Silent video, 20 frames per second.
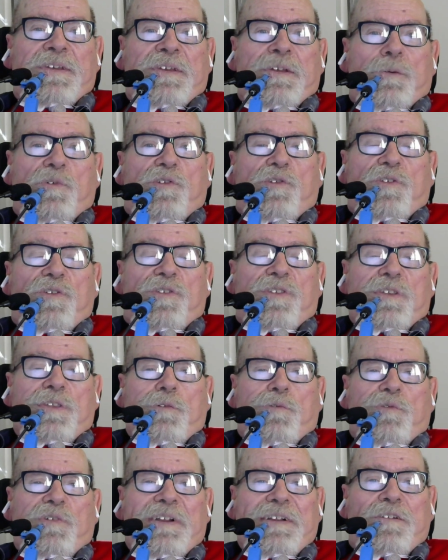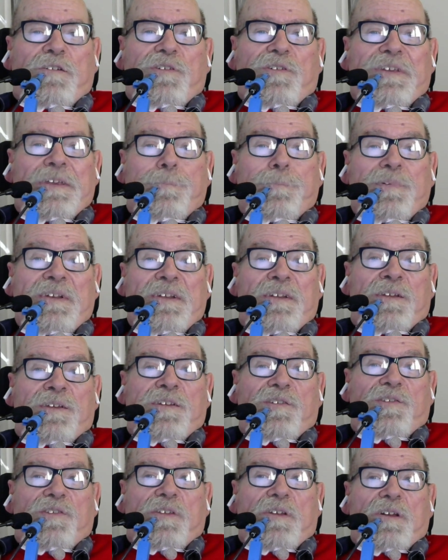It was just that the record keeping
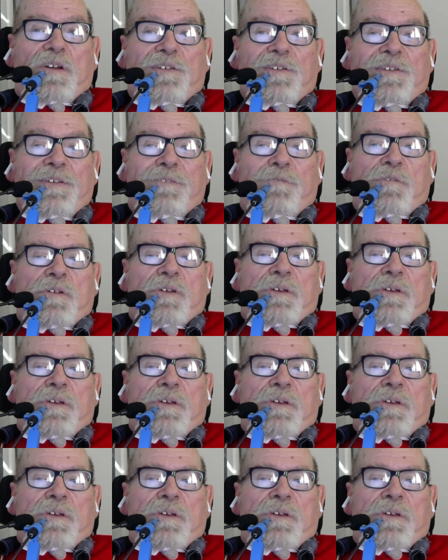sucked.